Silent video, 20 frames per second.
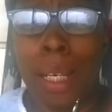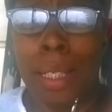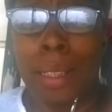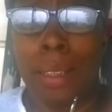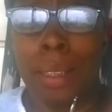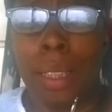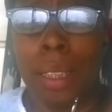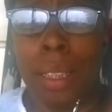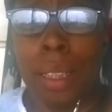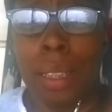in
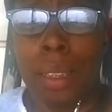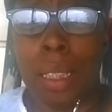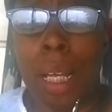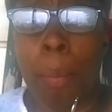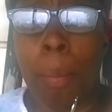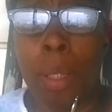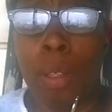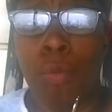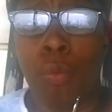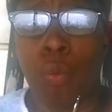years. I
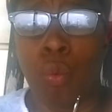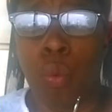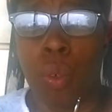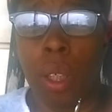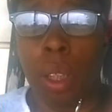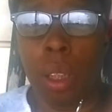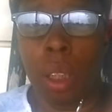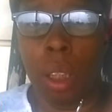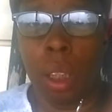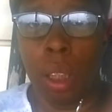mean,
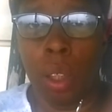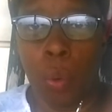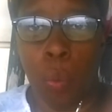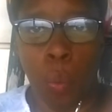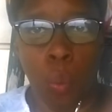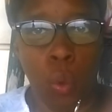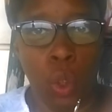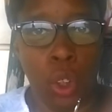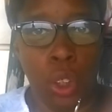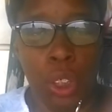really,
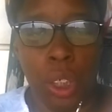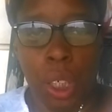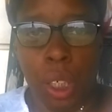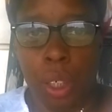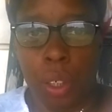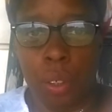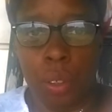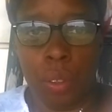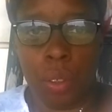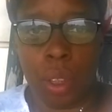
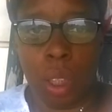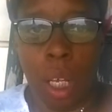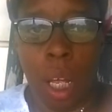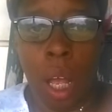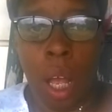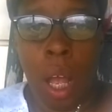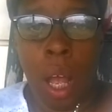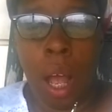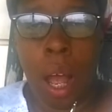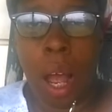years.
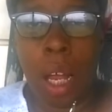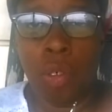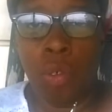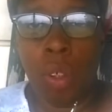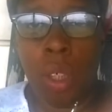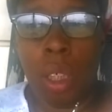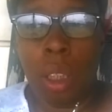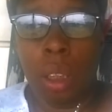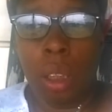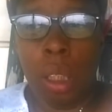I
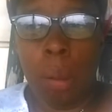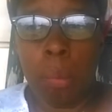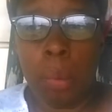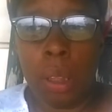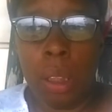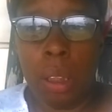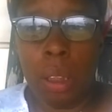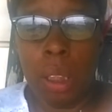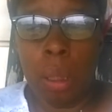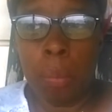drink Limp,
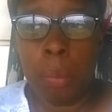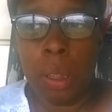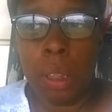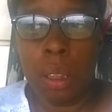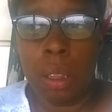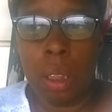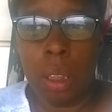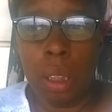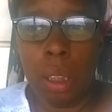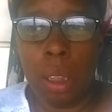Lipton
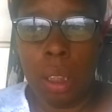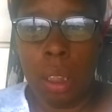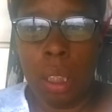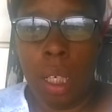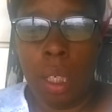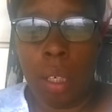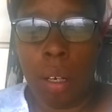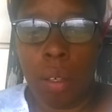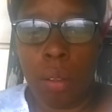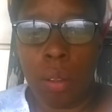tea,
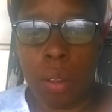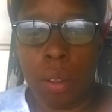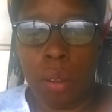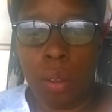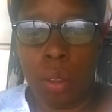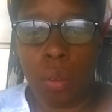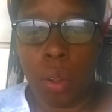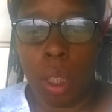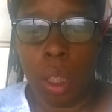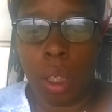and I also
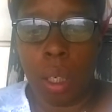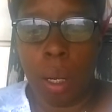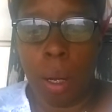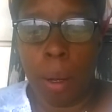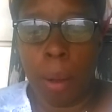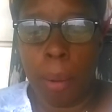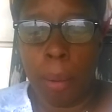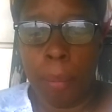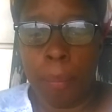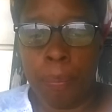drink,
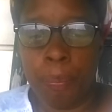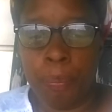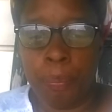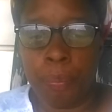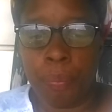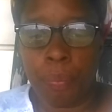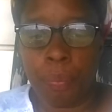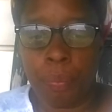um,